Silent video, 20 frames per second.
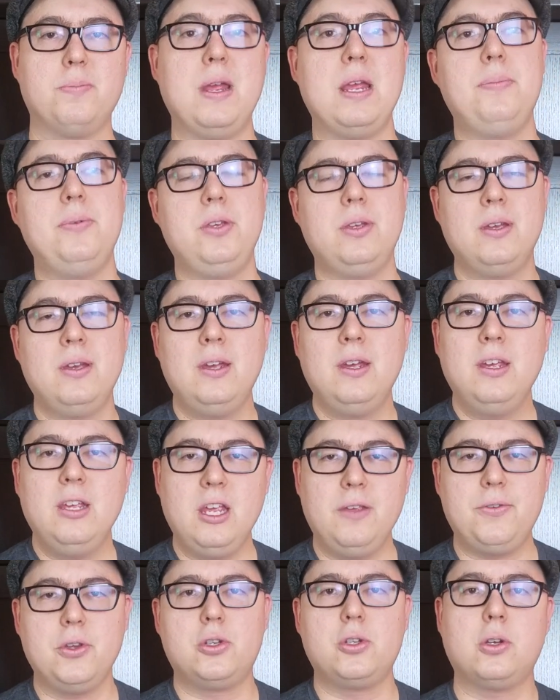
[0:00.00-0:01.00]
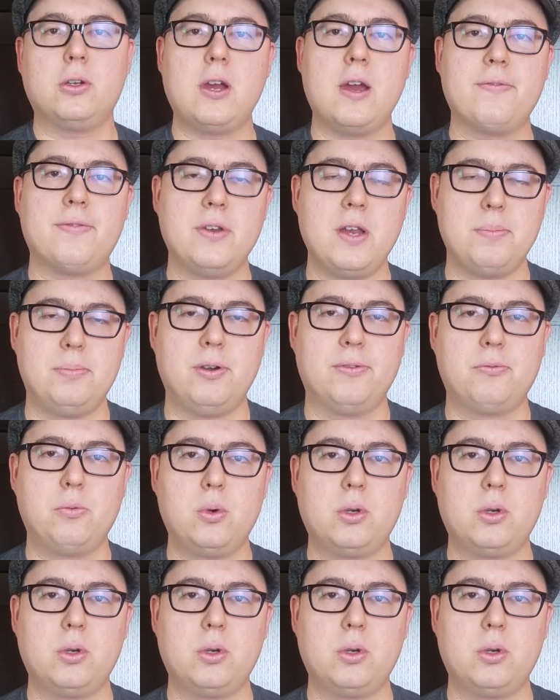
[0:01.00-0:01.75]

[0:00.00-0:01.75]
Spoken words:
Maybe if you took off a number of